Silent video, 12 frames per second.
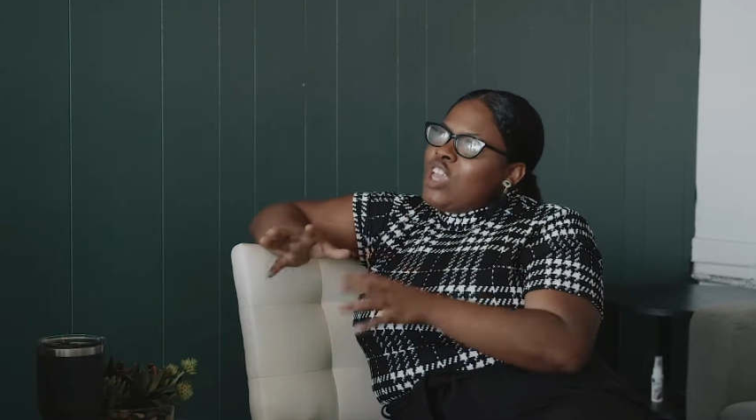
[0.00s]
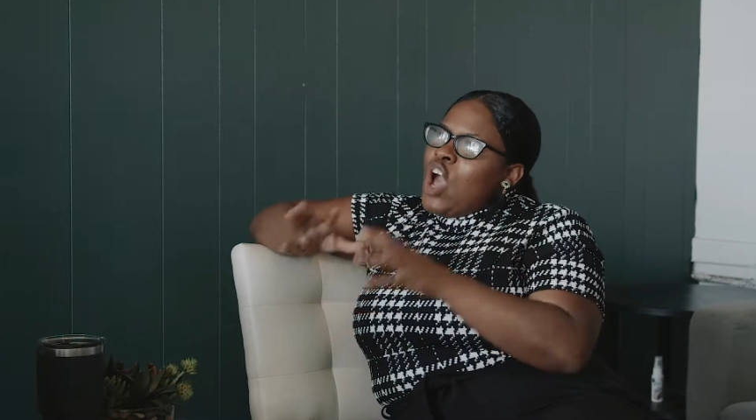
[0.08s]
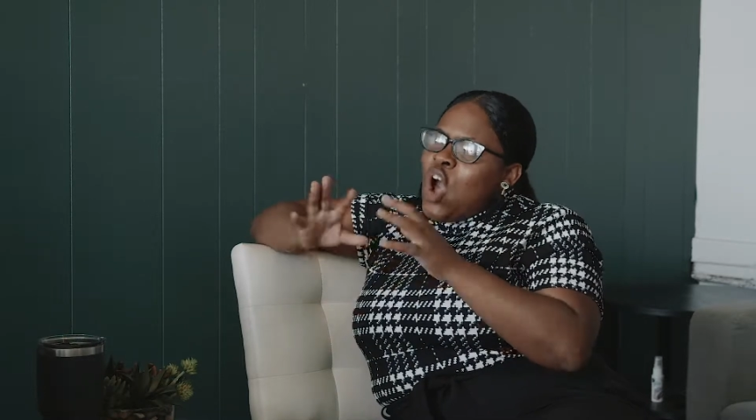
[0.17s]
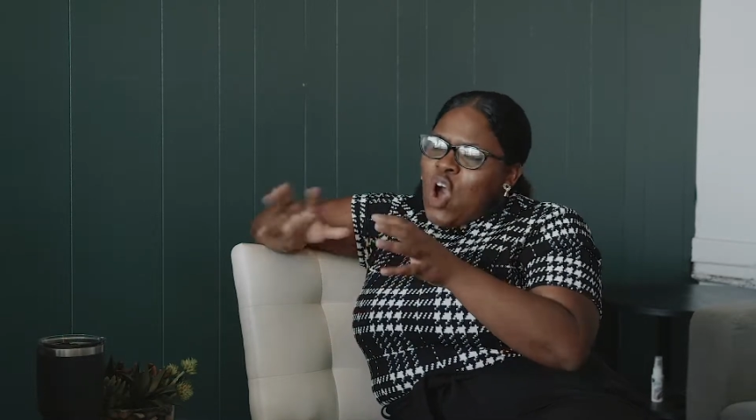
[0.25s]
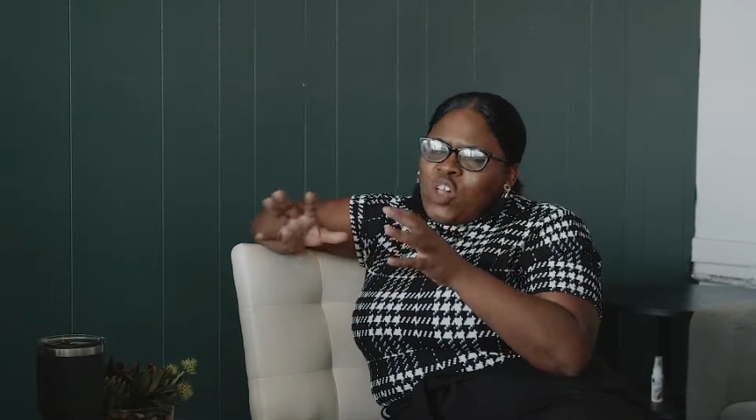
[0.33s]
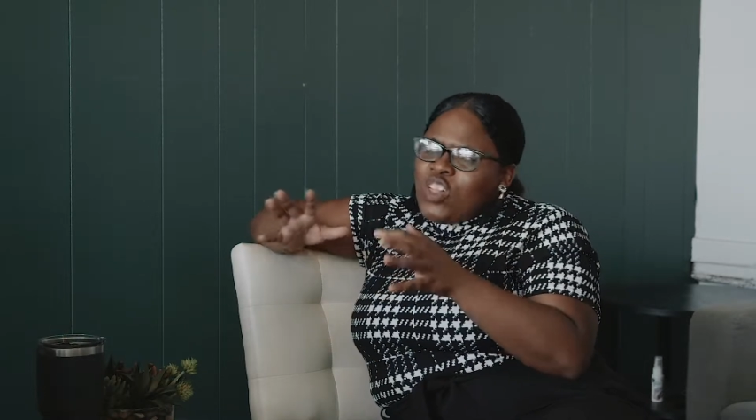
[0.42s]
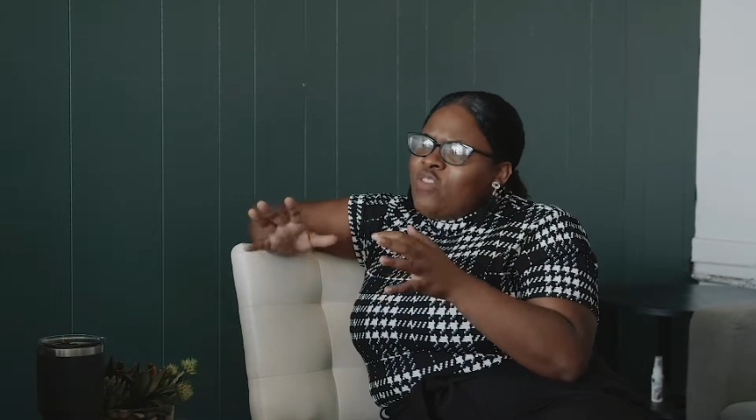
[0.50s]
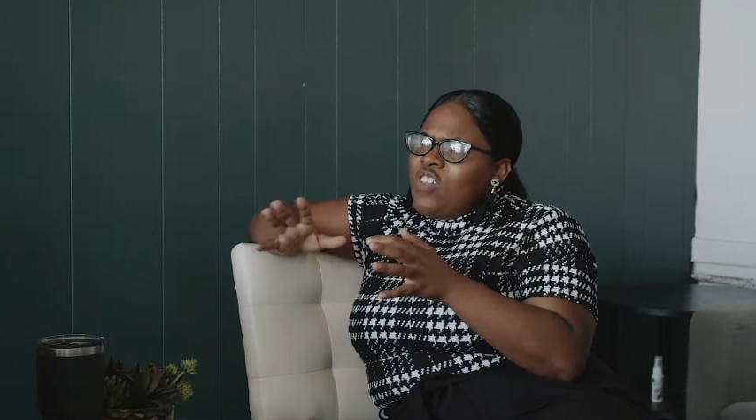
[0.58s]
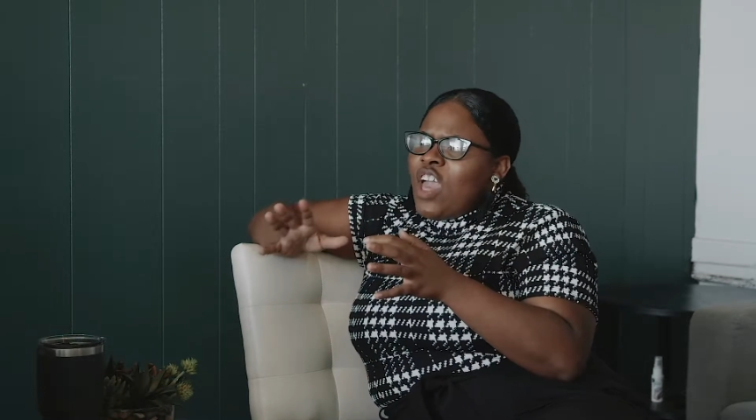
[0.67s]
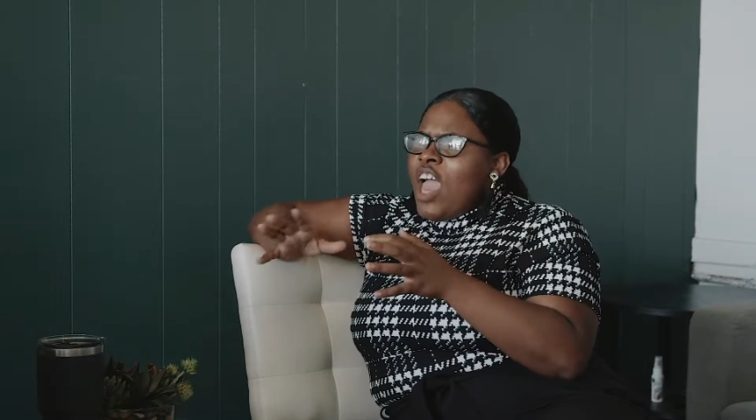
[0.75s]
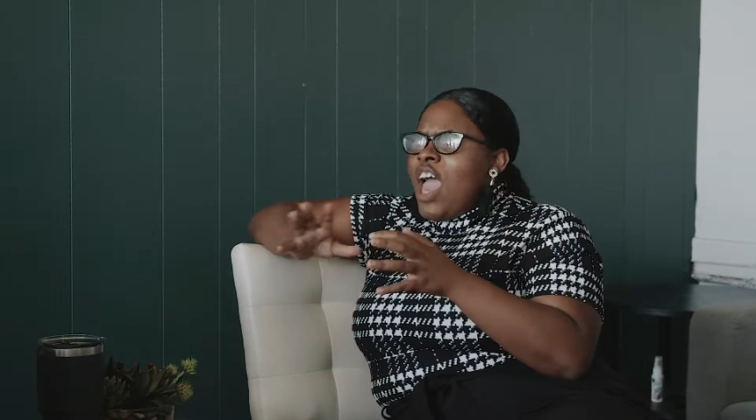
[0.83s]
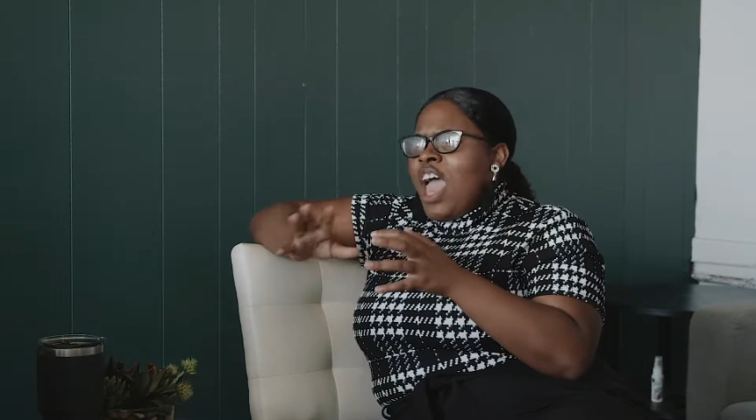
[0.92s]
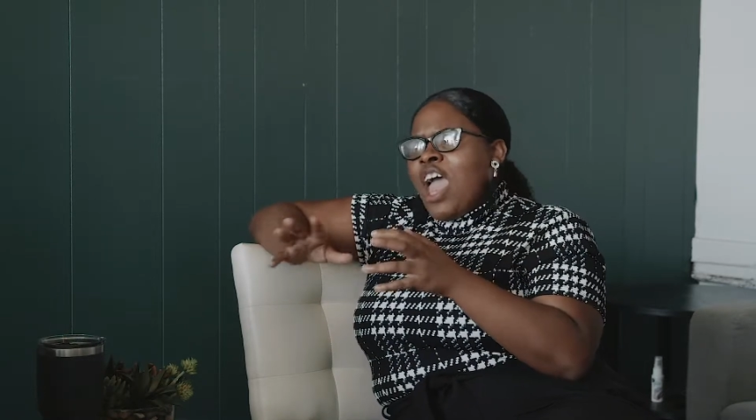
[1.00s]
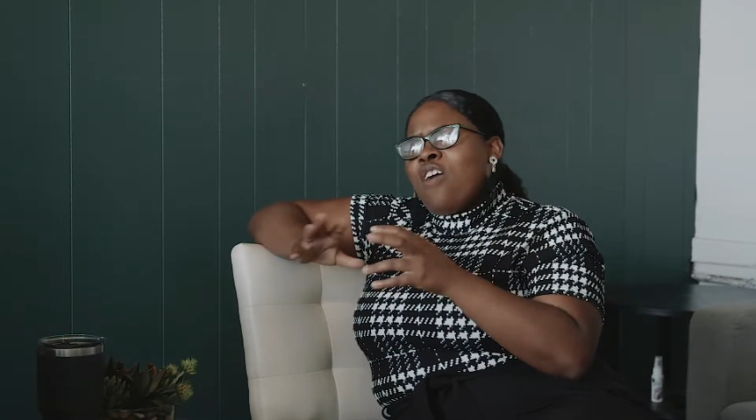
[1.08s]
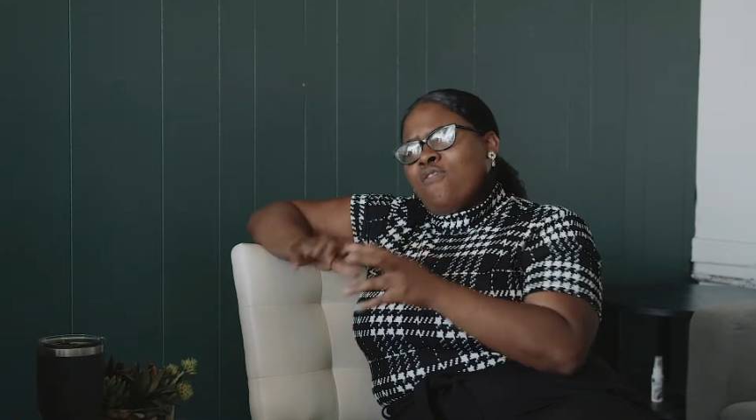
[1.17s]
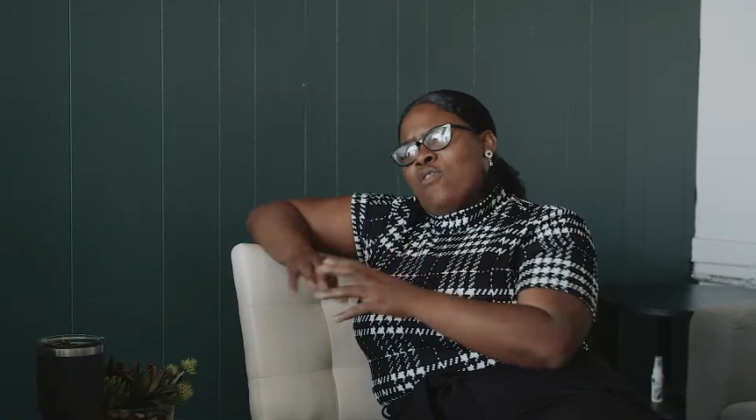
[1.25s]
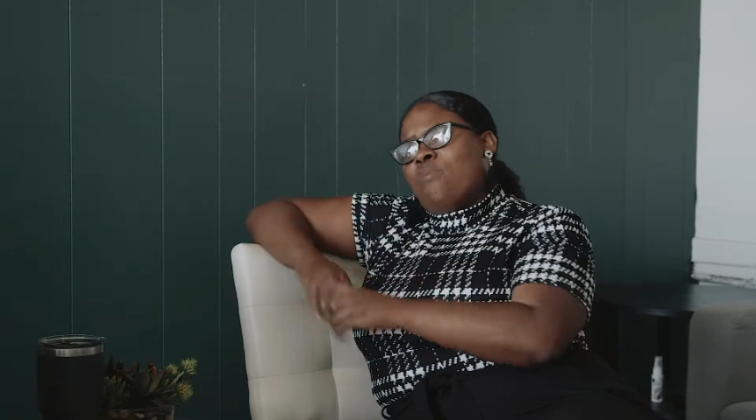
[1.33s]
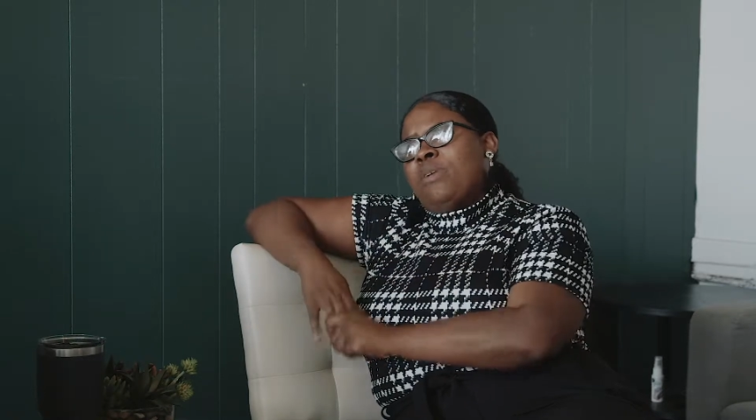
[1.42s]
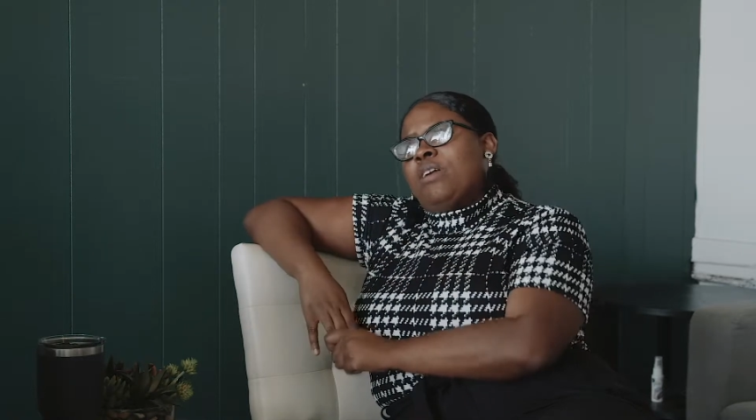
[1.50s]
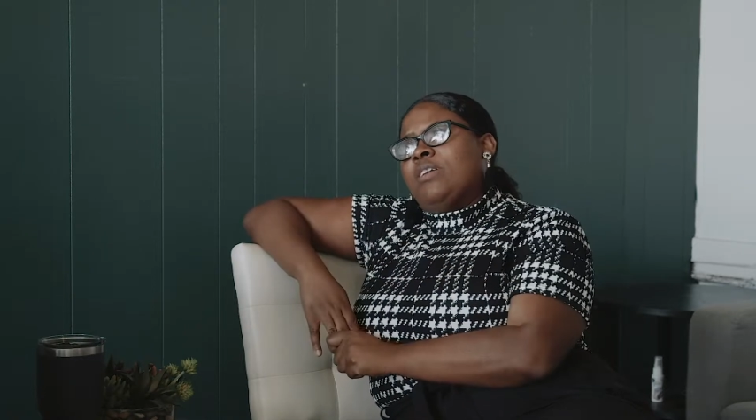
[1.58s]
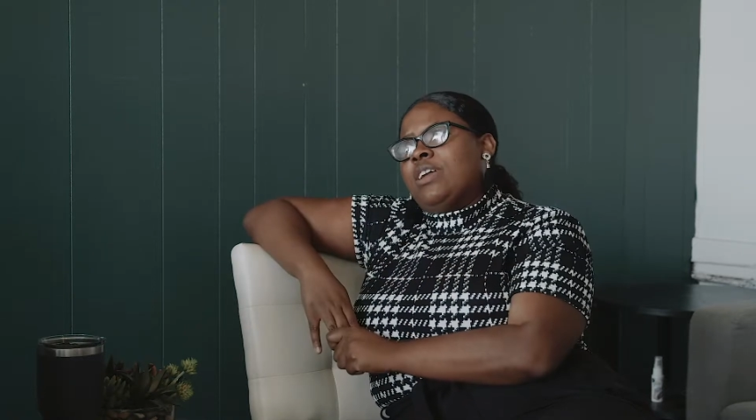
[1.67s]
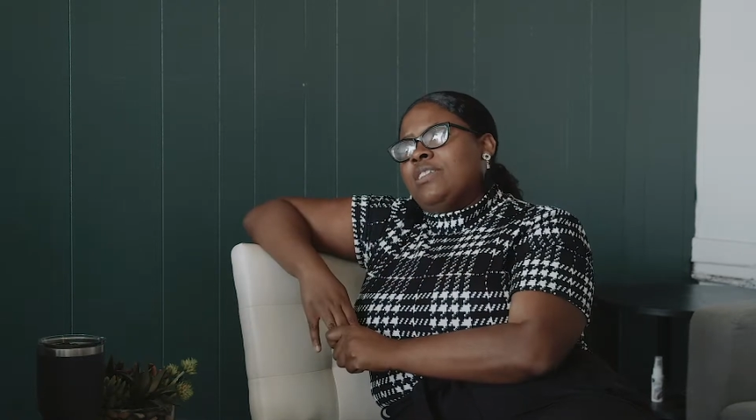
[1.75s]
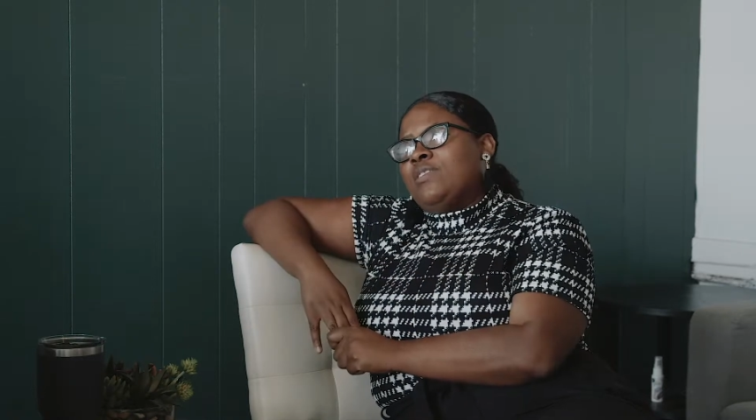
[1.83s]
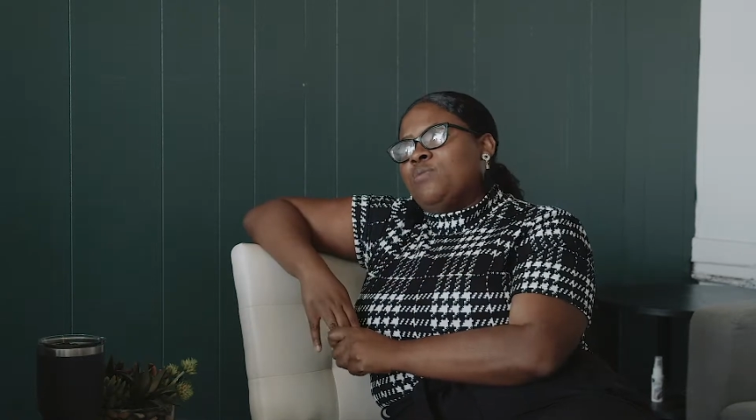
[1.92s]
all of the
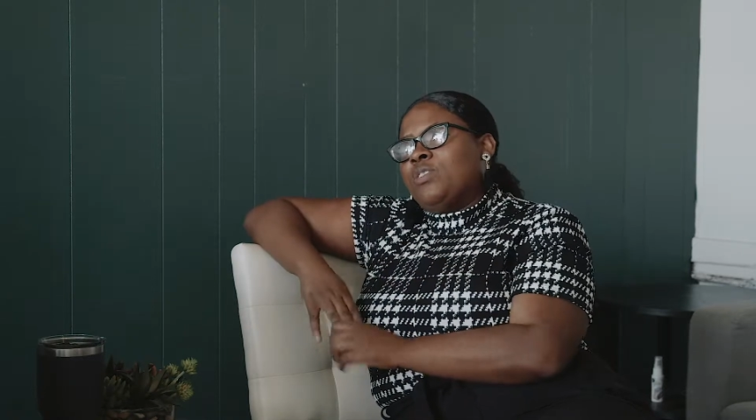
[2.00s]
Afro-Americans